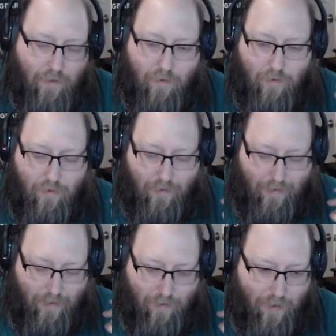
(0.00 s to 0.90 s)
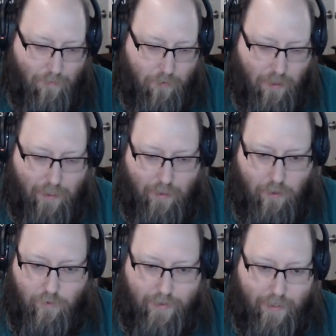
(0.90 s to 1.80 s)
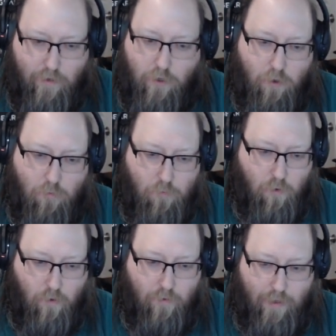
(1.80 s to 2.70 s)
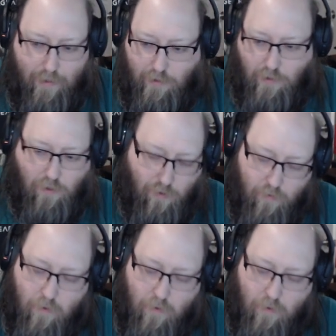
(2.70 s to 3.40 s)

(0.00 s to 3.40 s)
other than the developer saying, no, you can't go more than this.